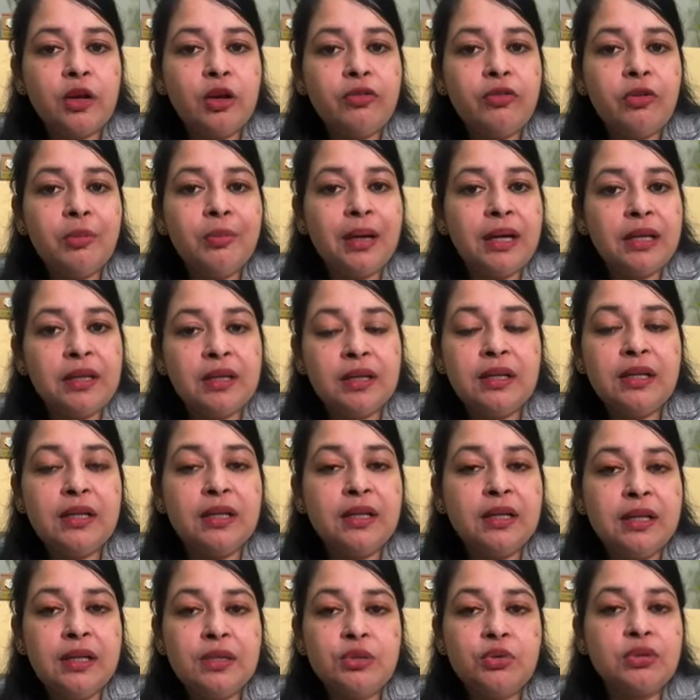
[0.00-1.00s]
kind of a mental
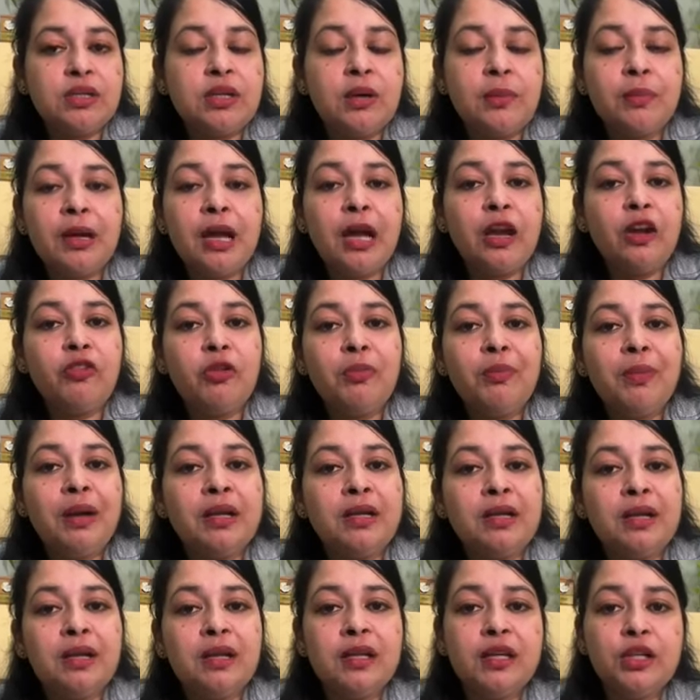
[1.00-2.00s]
illness or some kind of a
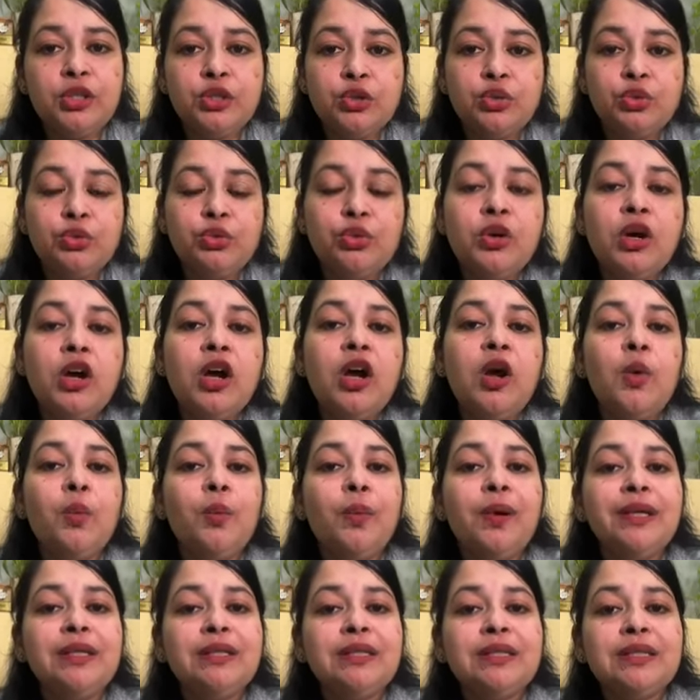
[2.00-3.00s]
mental issue,
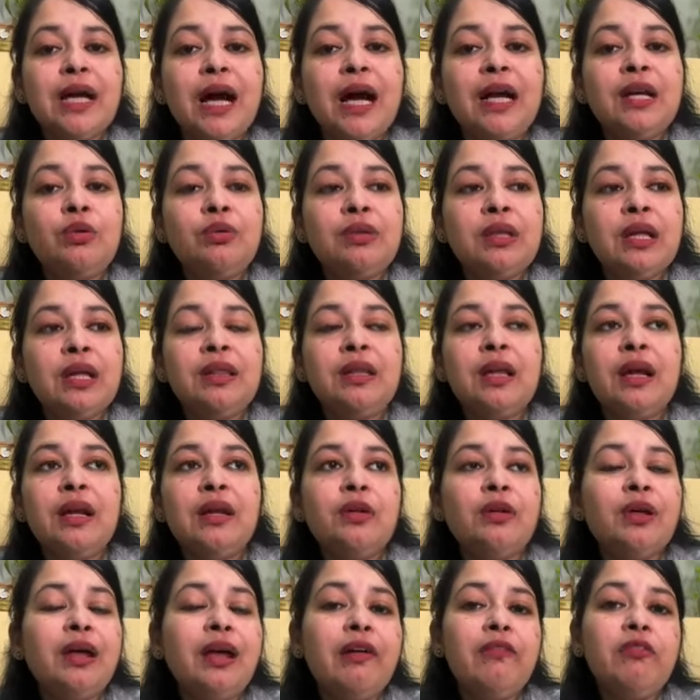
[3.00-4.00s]
we start to think
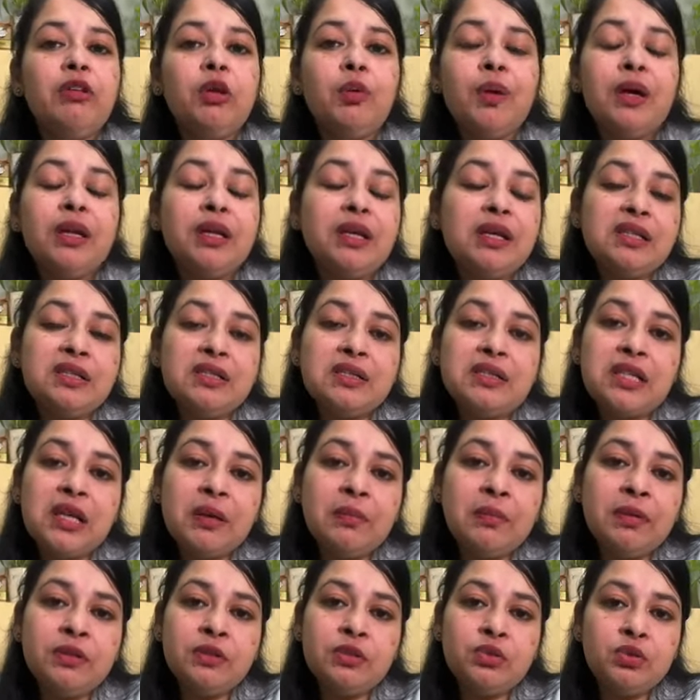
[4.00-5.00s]
that, you know, everyone else is
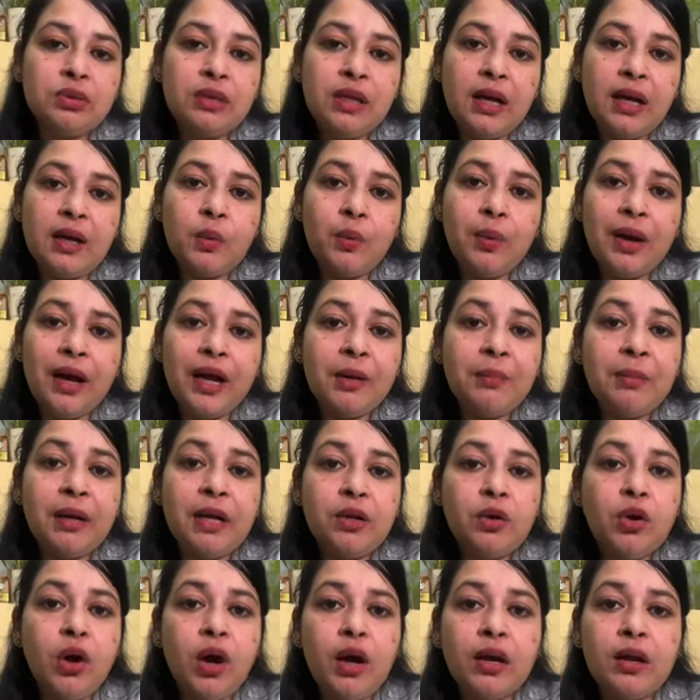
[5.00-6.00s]
able to do that. Why am
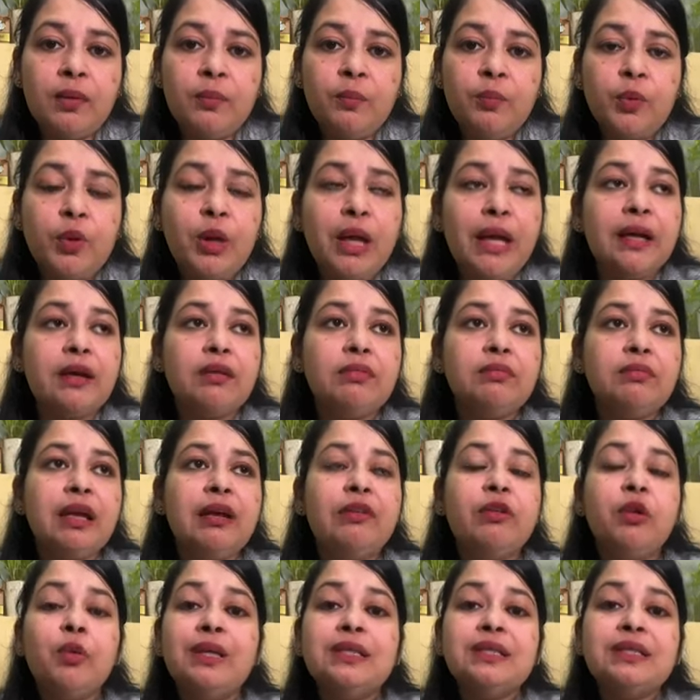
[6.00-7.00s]
I not? Like,
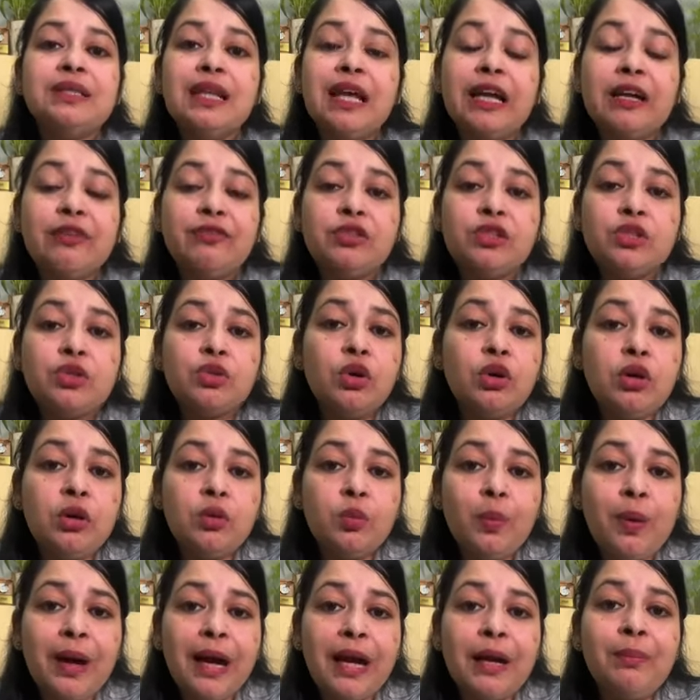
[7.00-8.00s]
everyone's life is
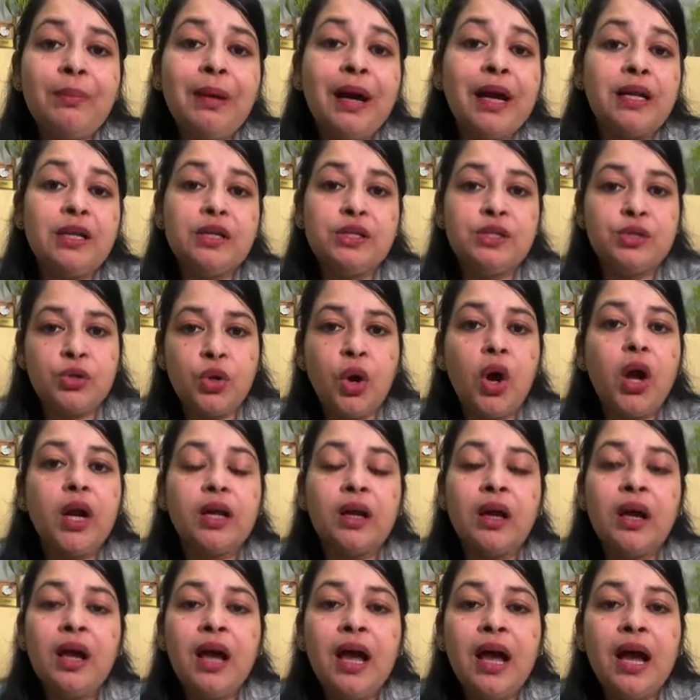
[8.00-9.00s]
good. Why mine is
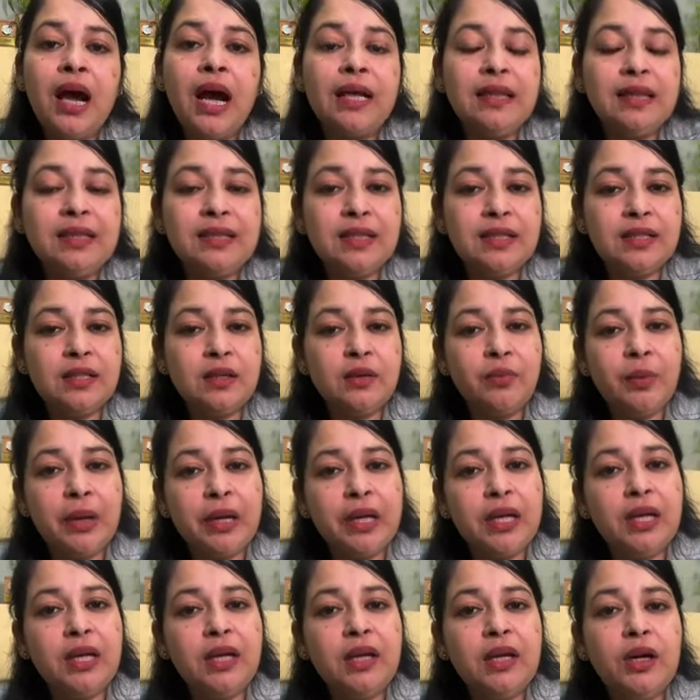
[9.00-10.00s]
not? I think that's a
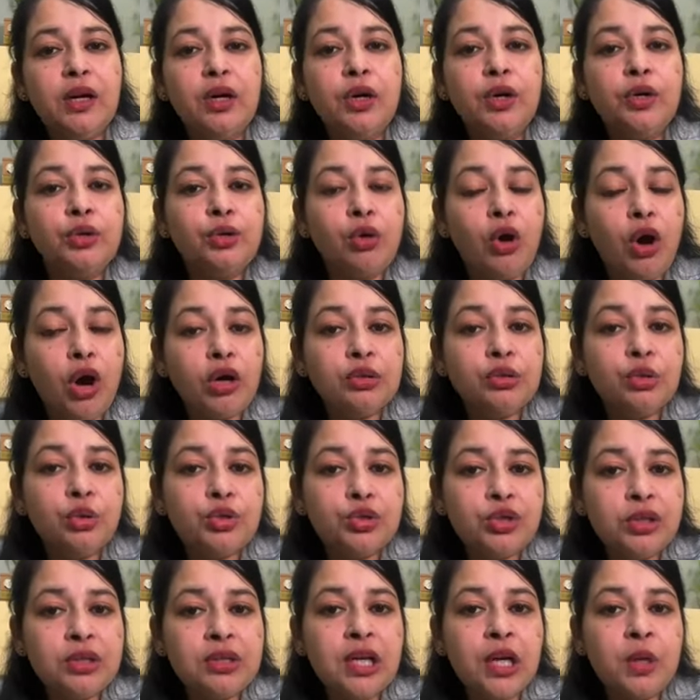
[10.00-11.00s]
very wrong
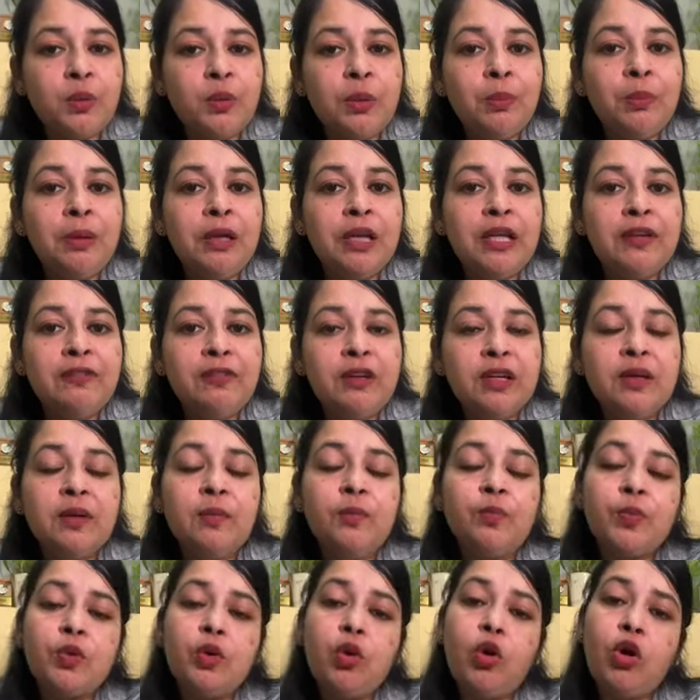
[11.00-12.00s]
notion that we believe in.
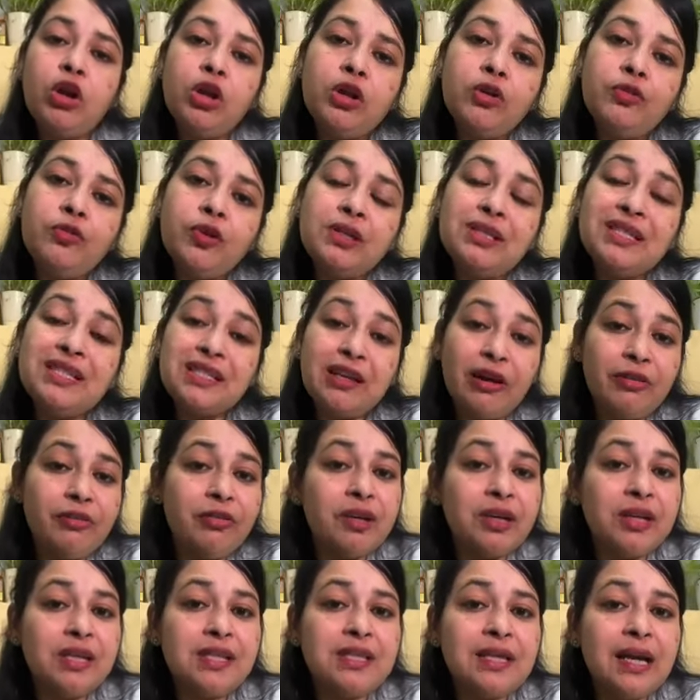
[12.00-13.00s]
All of us
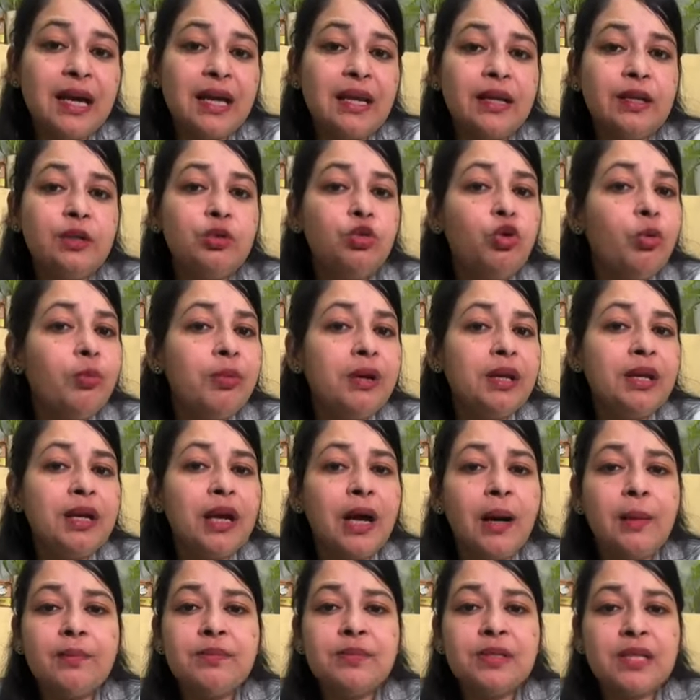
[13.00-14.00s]
suffer in silence. Nobody
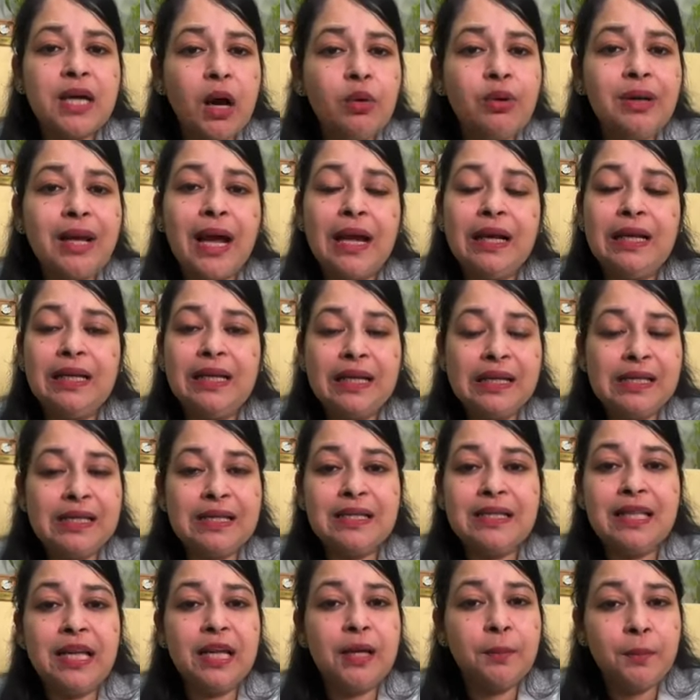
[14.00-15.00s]
comes out and
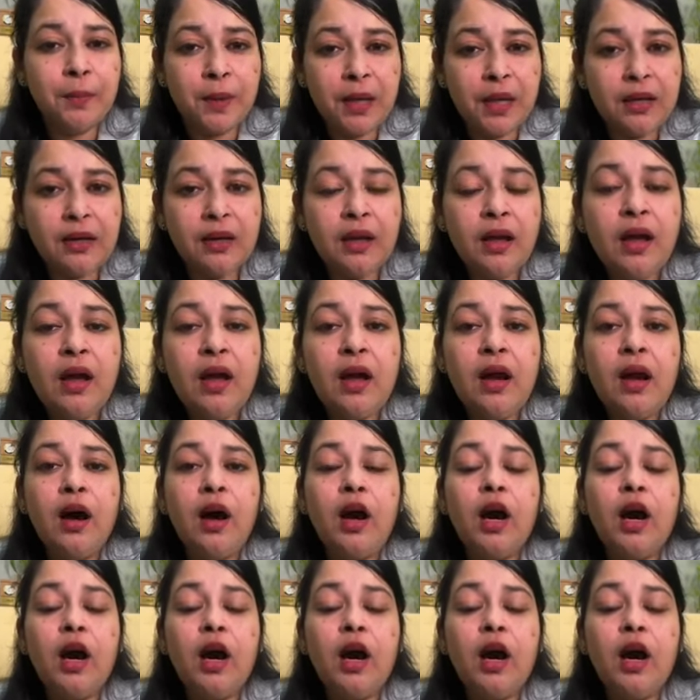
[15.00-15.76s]
tells their pain.